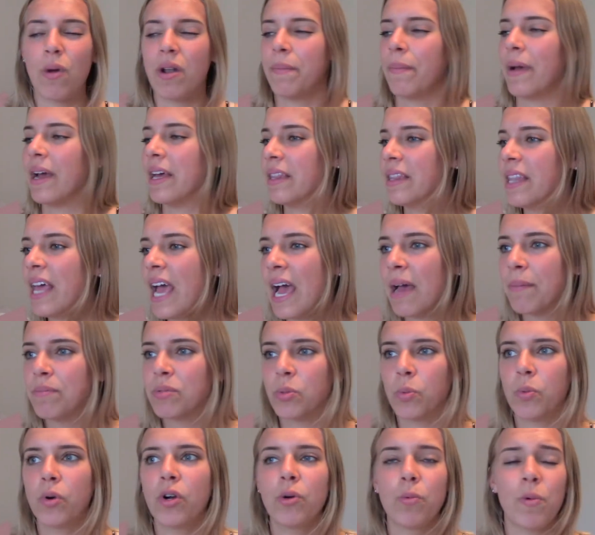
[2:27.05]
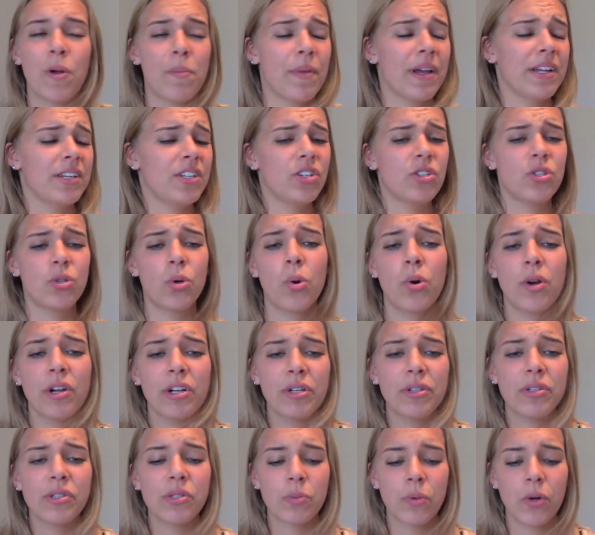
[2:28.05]
when my labs were, when my
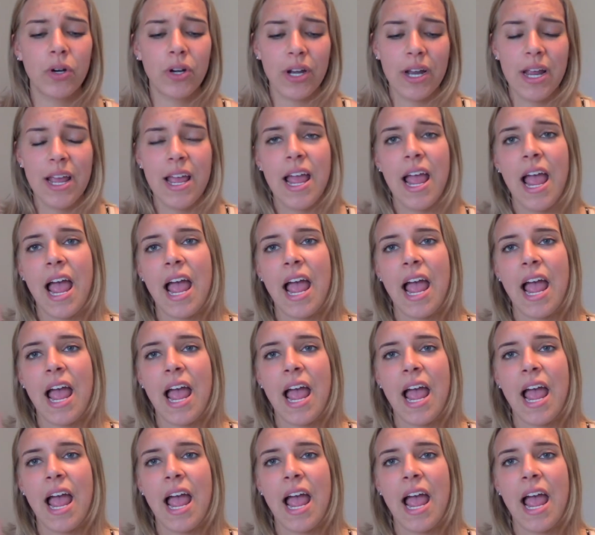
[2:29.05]
tutorials were,